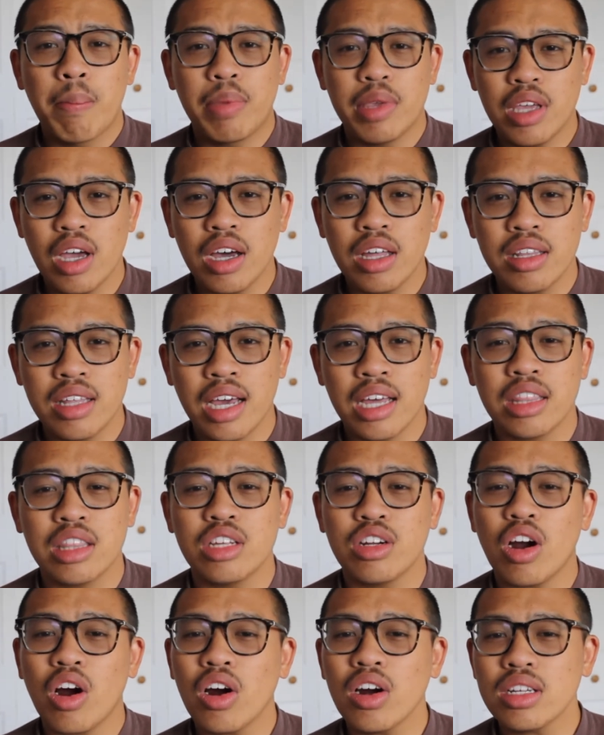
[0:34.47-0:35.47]
Beyond that,
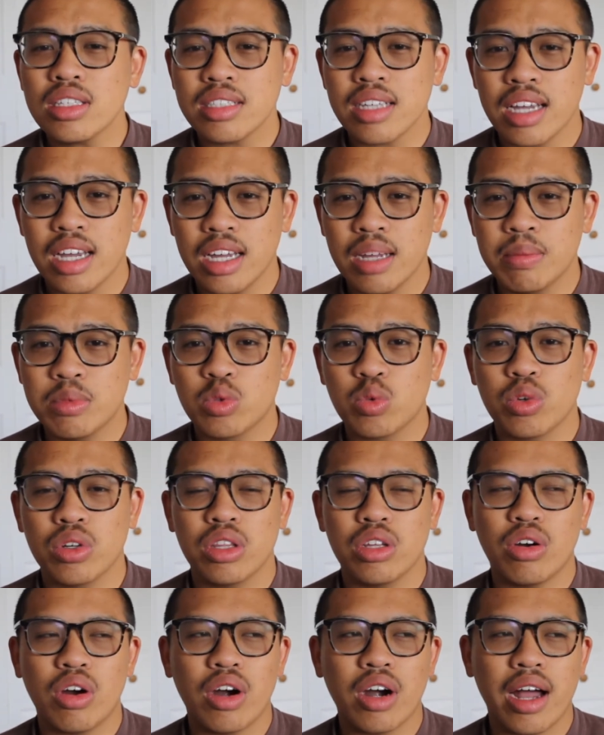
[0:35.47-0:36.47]
there are times where
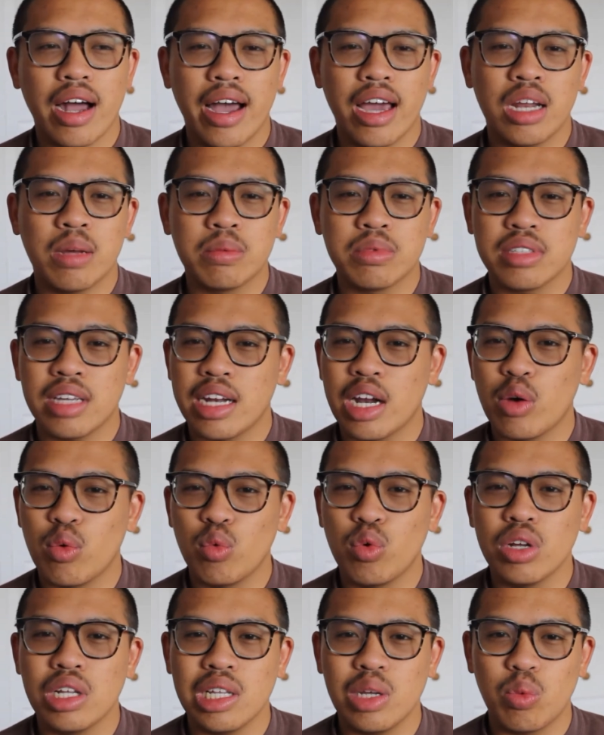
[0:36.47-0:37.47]
there are items that I
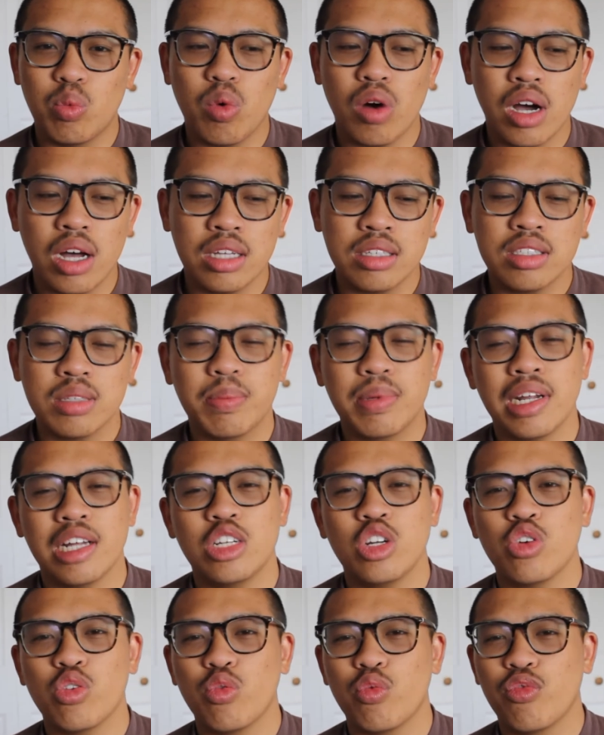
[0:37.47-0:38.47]
really want, but I
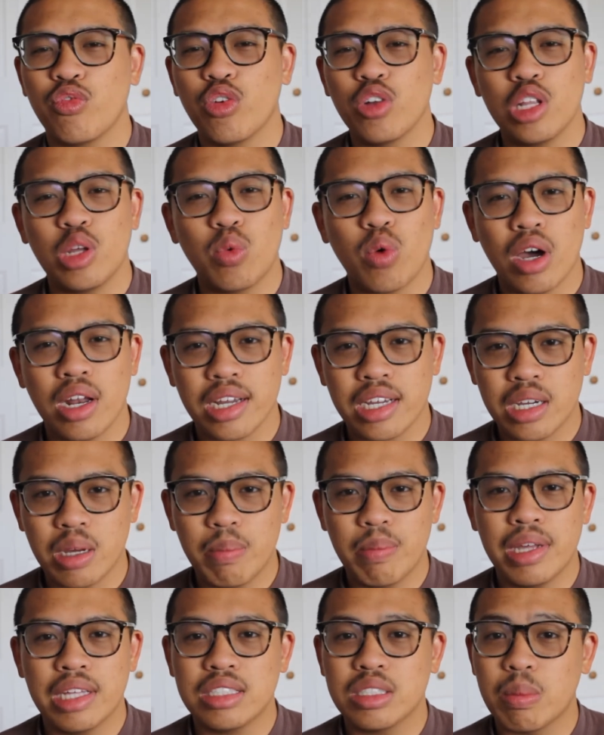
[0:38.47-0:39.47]
don't fully want to
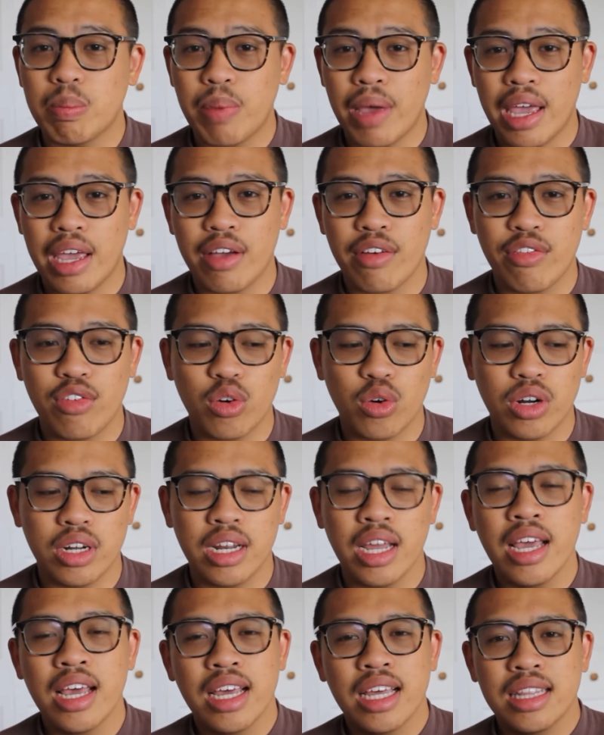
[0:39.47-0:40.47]
commit to paying for
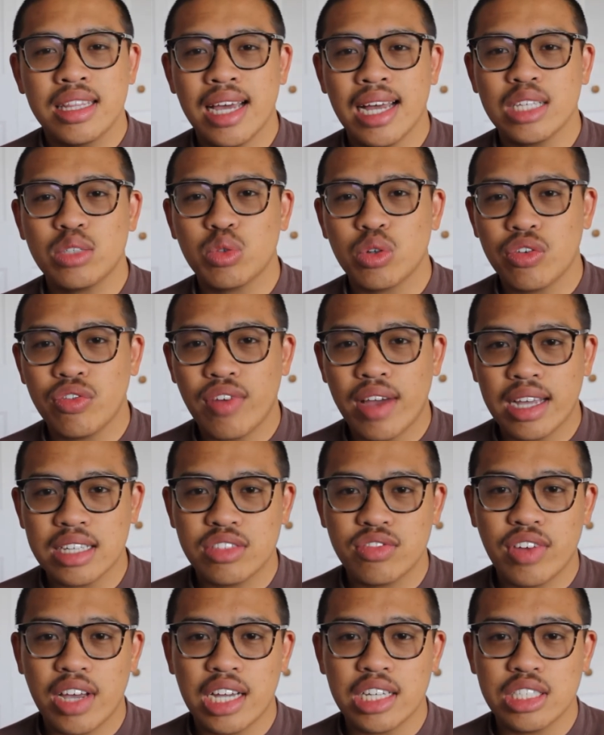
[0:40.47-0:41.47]
it. That's where
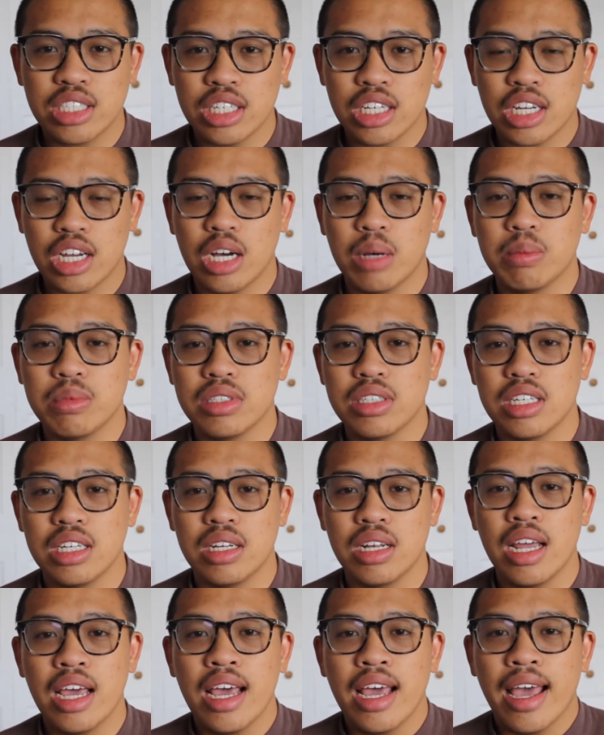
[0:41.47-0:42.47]
fast fashion comes
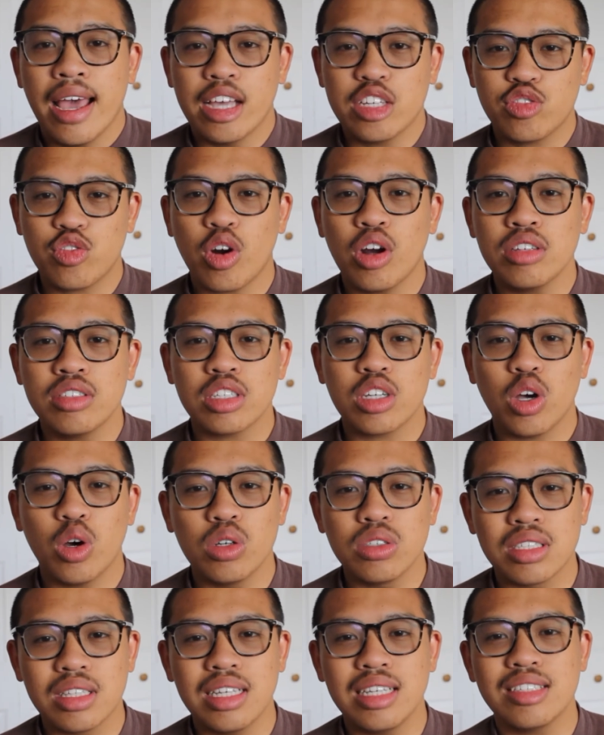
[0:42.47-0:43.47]
in. As far as it
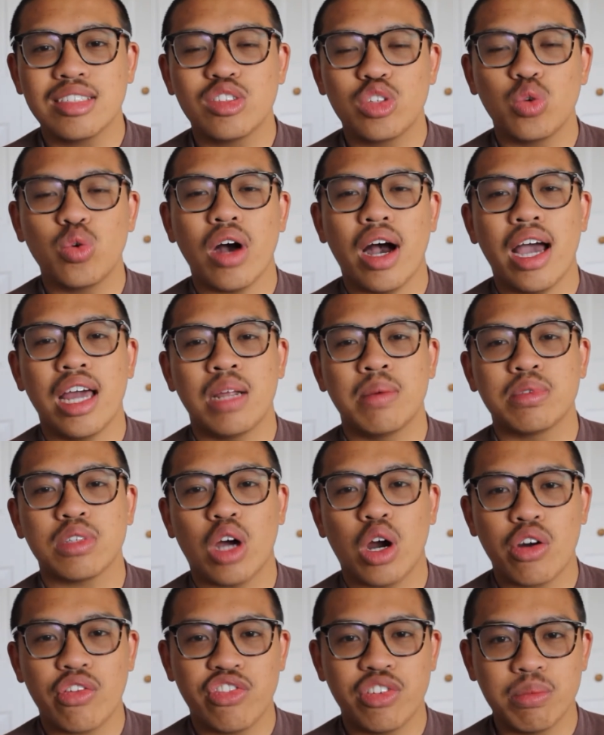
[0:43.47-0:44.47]
goes, these two items
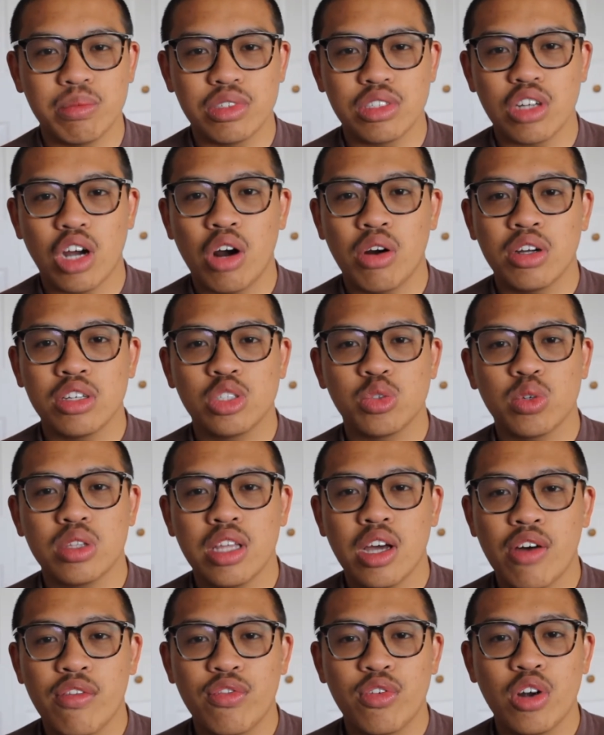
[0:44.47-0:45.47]
are from Zara, so
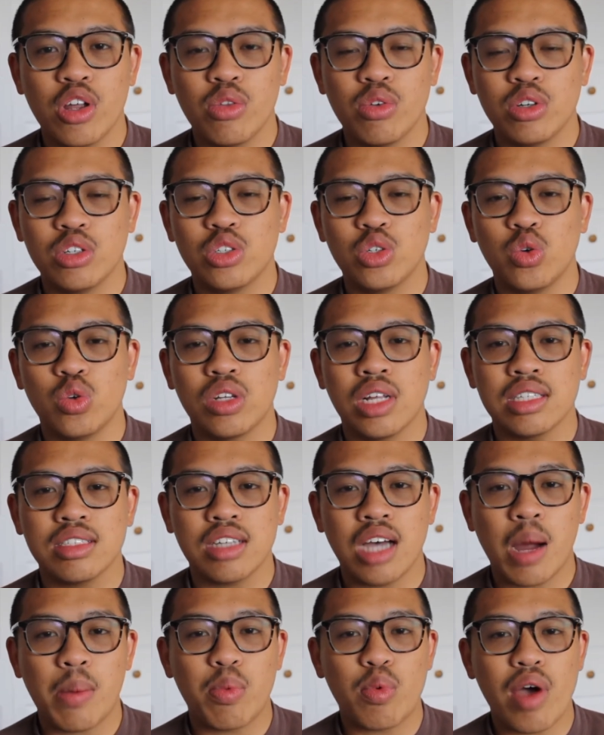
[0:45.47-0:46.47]
without further ado,
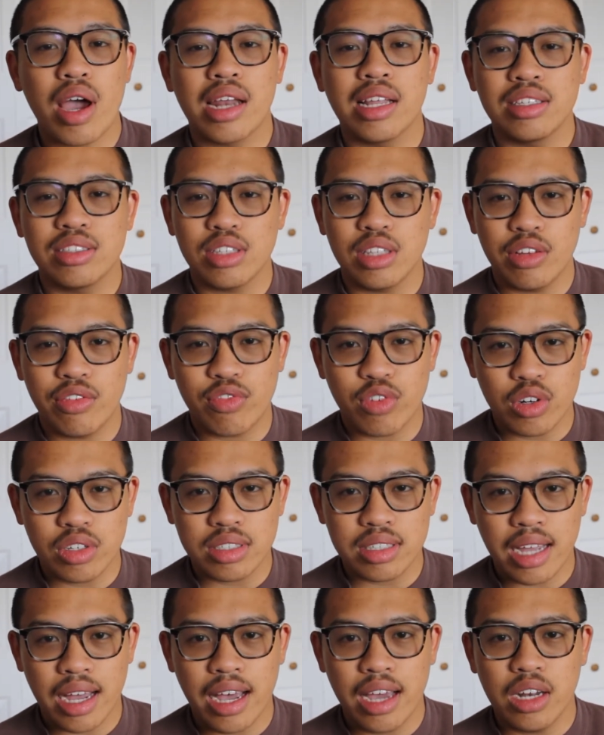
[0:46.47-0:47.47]
let's hop right into the
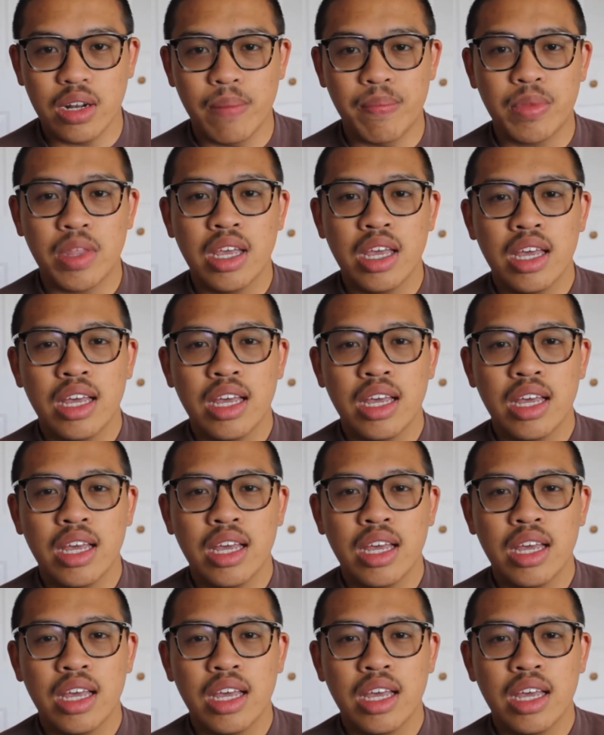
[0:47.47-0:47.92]
first item.